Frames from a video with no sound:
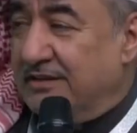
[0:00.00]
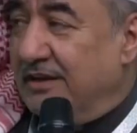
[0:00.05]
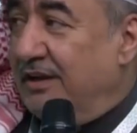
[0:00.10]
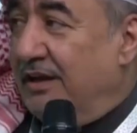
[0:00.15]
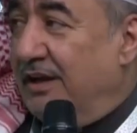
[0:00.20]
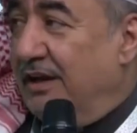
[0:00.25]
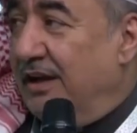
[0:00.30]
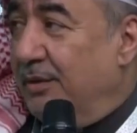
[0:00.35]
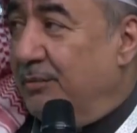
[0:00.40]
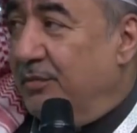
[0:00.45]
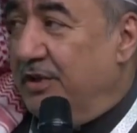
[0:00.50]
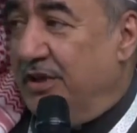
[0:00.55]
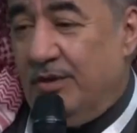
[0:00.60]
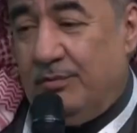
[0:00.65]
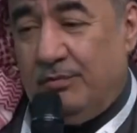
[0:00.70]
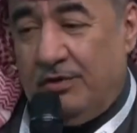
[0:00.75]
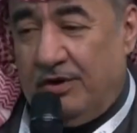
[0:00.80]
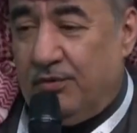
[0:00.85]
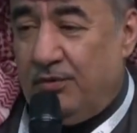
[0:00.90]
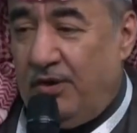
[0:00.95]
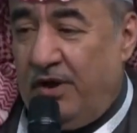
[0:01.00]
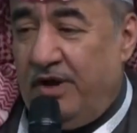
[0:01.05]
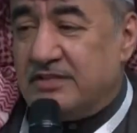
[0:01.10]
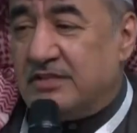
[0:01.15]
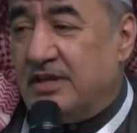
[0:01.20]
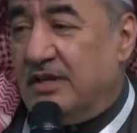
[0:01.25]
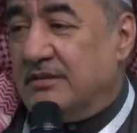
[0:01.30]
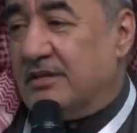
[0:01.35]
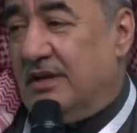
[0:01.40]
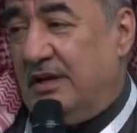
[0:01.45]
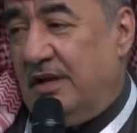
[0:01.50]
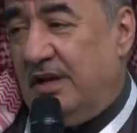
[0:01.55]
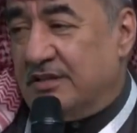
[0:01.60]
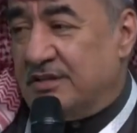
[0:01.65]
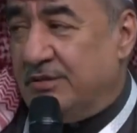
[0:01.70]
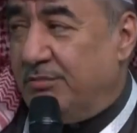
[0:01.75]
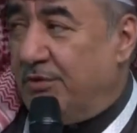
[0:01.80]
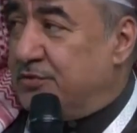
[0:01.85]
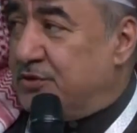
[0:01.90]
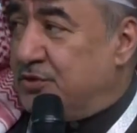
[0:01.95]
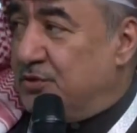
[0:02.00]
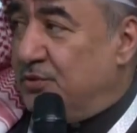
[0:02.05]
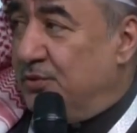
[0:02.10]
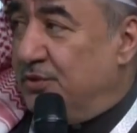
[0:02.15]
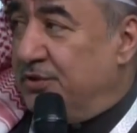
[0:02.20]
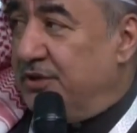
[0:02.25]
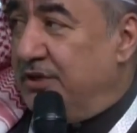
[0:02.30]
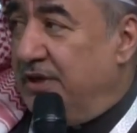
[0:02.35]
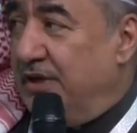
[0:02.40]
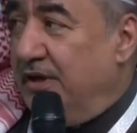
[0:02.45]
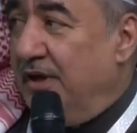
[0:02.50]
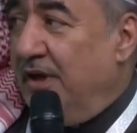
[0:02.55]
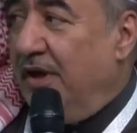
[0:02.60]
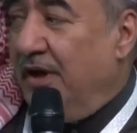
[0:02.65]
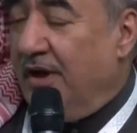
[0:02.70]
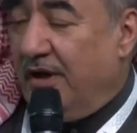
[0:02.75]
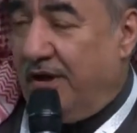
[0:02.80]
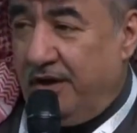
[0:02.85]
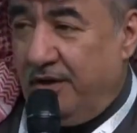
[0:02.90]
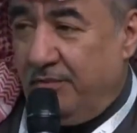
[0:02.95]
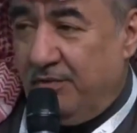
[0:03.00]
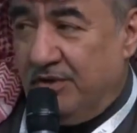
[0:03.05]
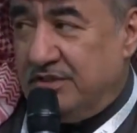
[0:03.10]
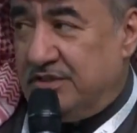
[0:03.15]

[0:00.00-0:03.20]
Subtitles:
I believe that the media